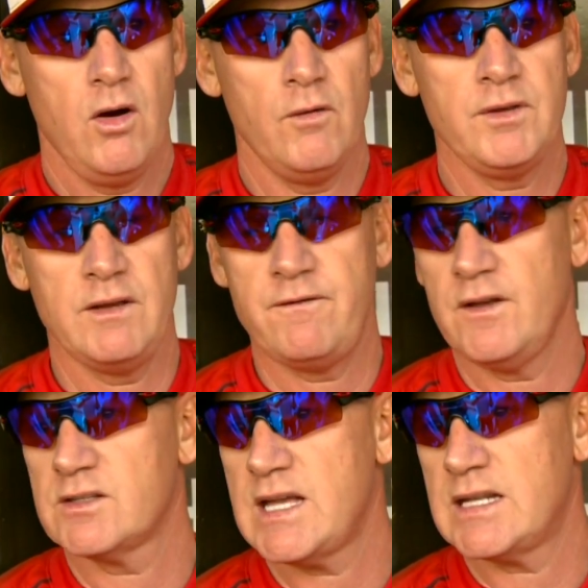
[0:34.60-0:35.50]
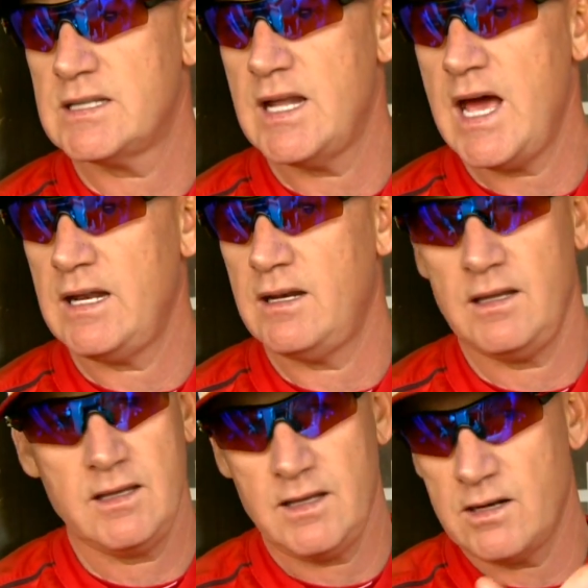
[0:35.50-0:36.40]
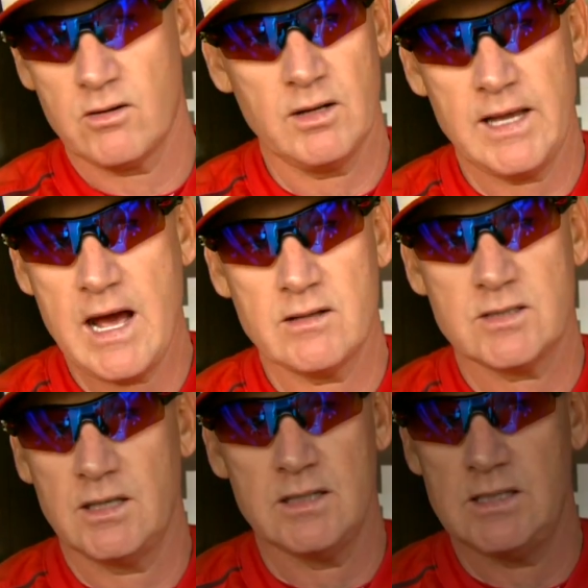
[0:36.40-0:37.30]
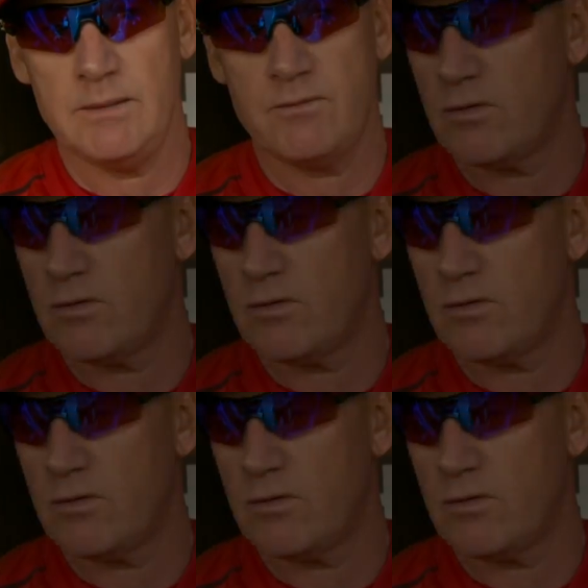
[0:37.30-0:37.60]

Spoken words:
hopefully he feels that tonight and he can get early outs and get deep